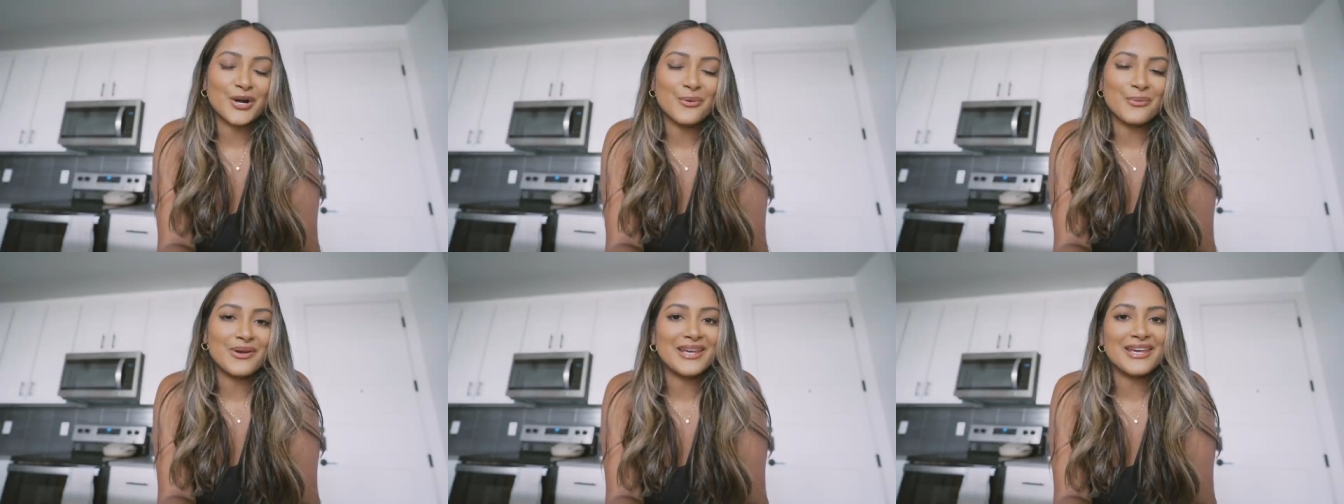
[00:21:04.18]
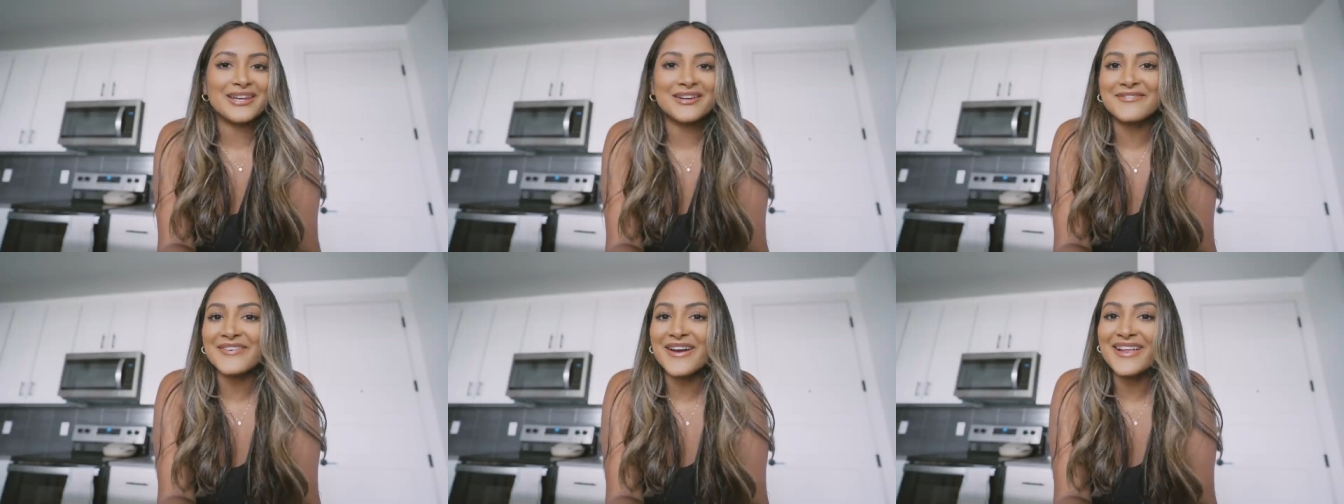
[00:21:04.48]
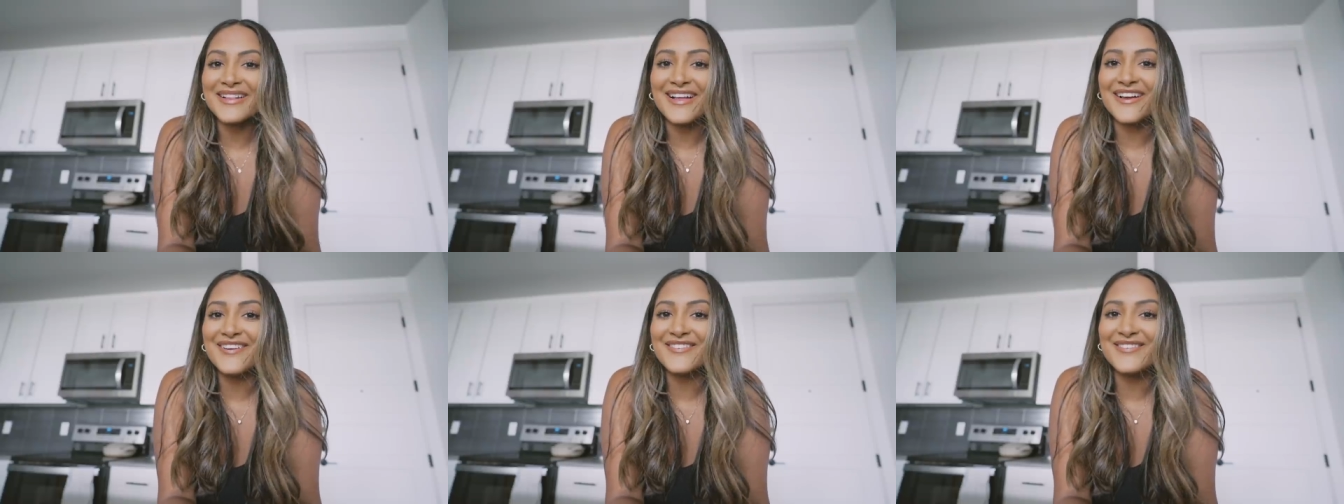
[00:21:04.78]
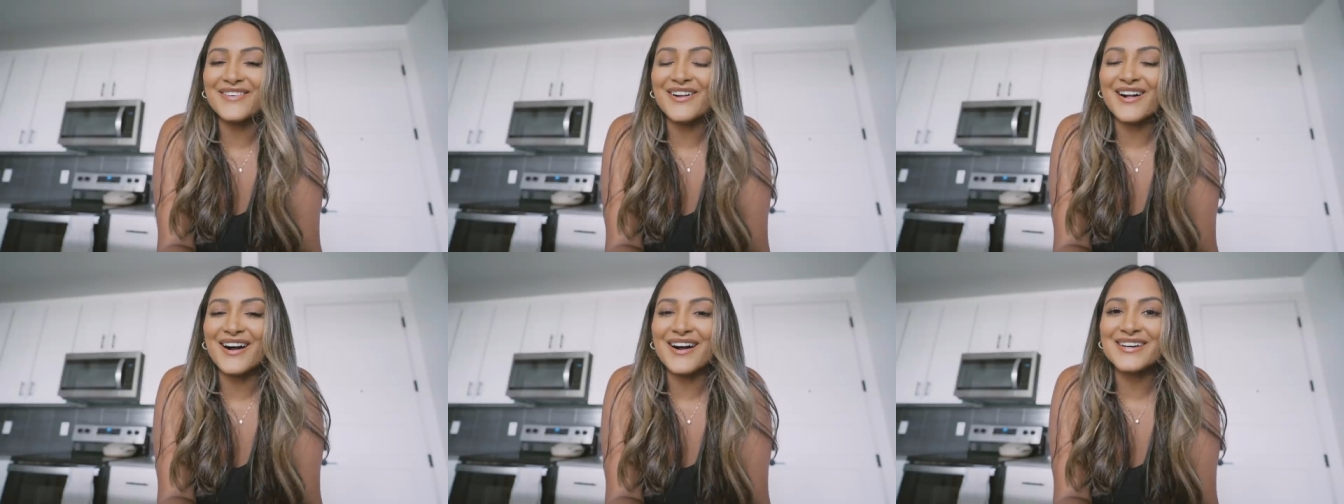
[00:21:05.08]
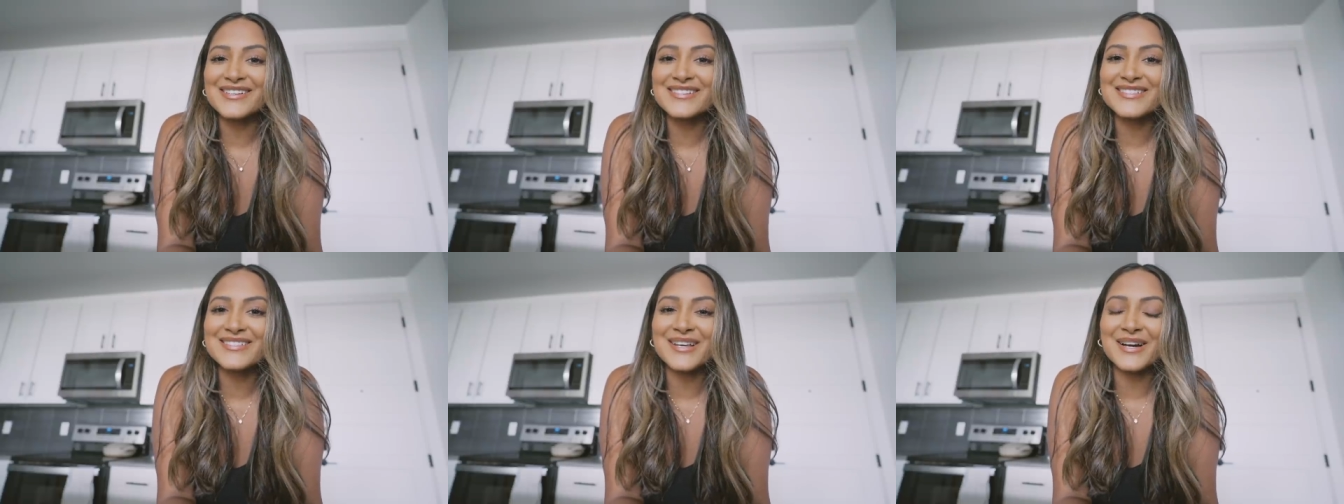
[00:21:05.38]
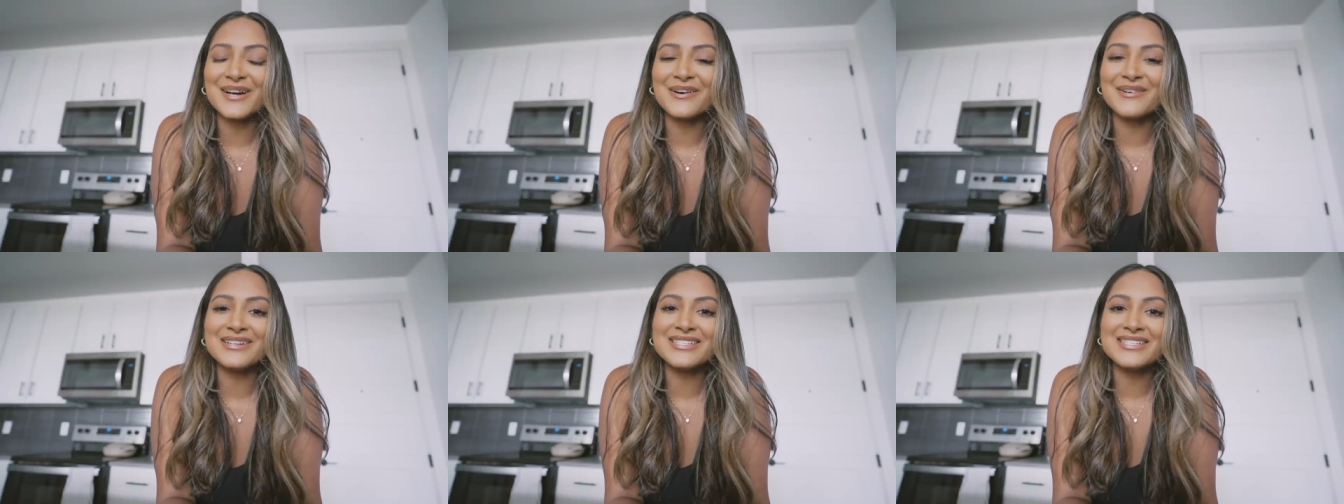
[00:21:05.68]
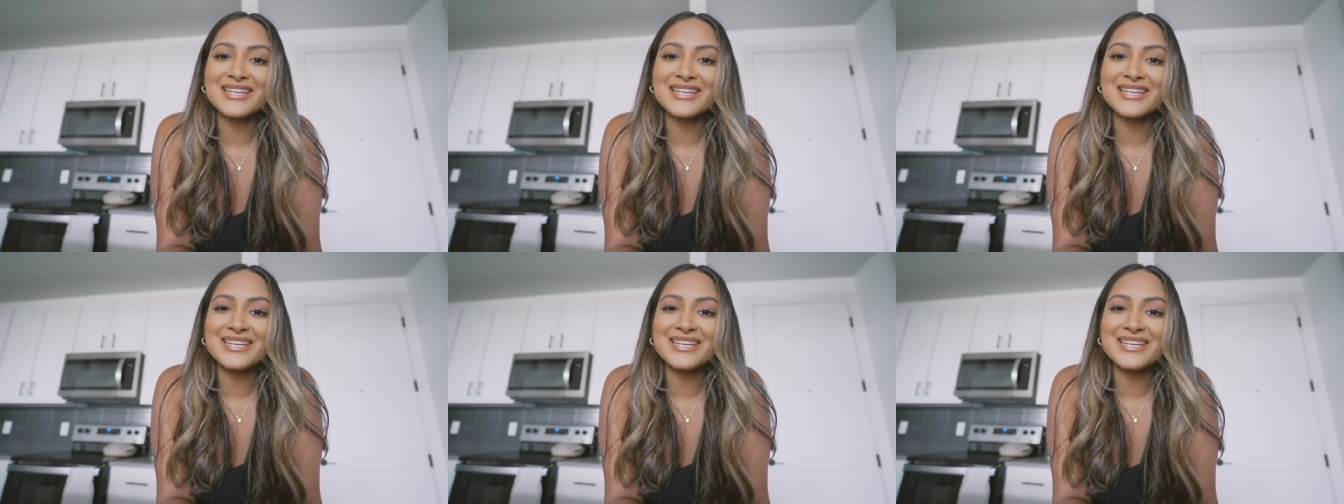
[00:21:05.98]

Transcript: a weekend of my life vlog, so